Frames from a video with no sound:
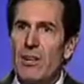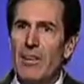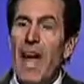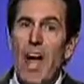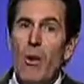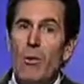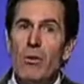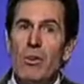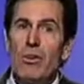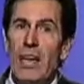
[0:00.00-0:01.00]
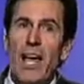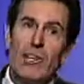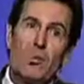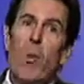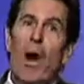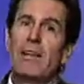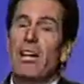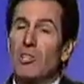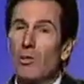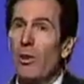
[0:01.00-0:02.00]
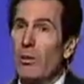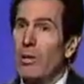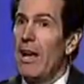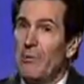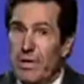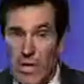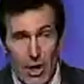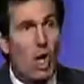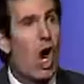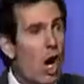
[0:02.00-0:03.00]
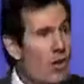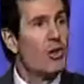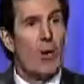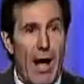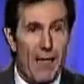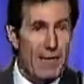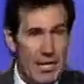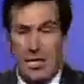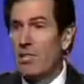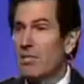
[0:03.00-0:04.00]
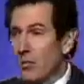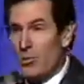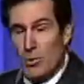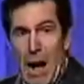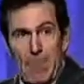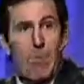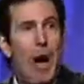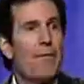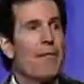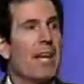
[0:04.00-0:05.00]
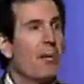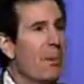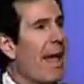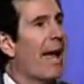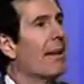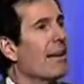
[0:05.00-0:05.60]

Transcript: Now, you can't just walk next door, really. You have to get in the car and drive the kids and drop them off, and they can play.